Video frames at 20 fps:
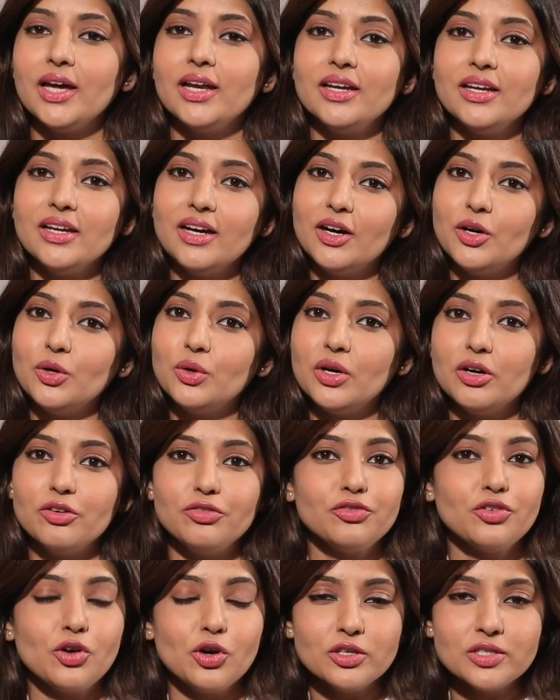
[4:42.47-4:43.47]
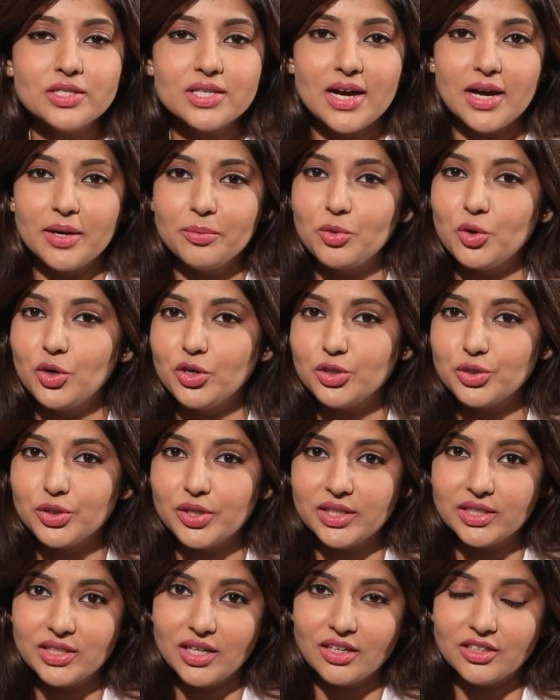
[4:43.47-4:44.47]
Now, of course, I'm going to
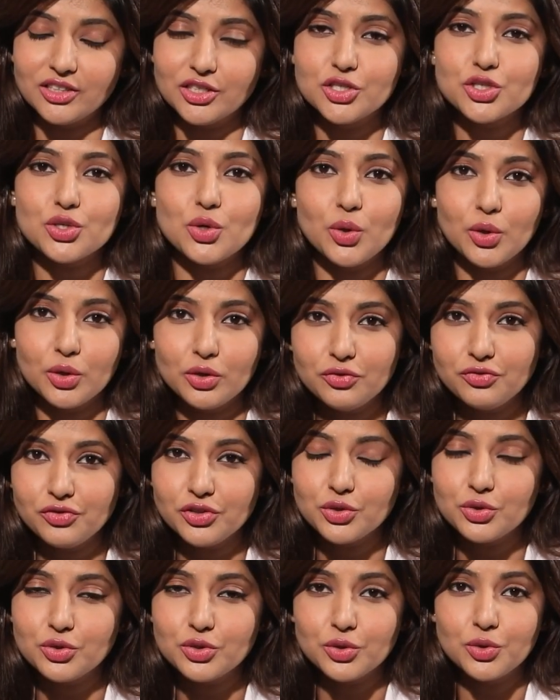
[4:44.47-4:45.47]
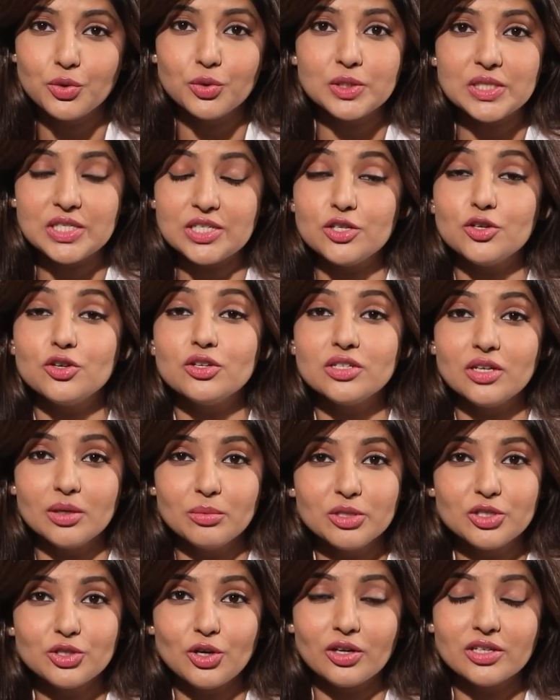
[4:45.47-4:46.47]
encourage all of you to go see your
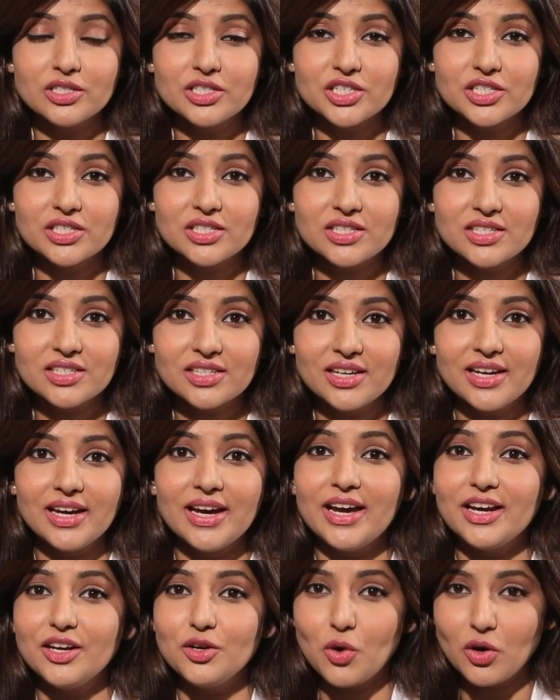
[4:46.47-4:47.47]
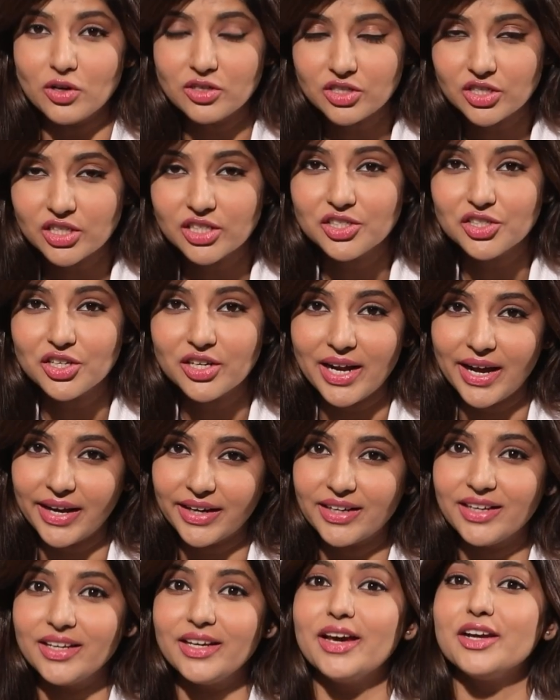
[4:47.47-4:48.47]
dermatologist and not treat your
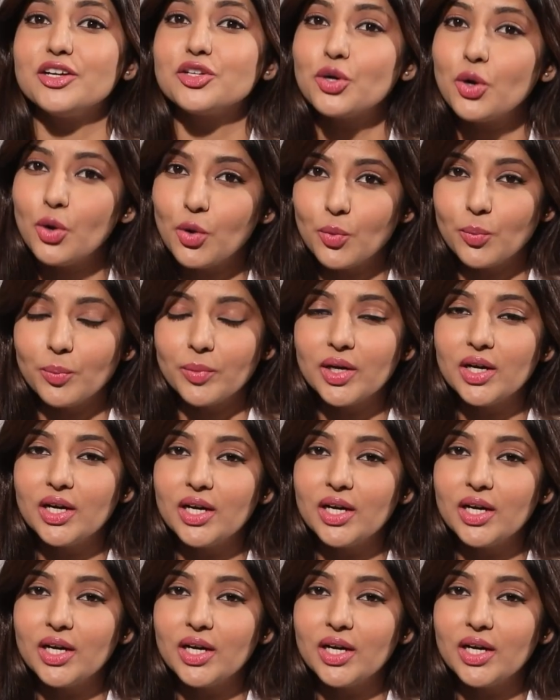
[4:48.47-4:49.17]
acne at home.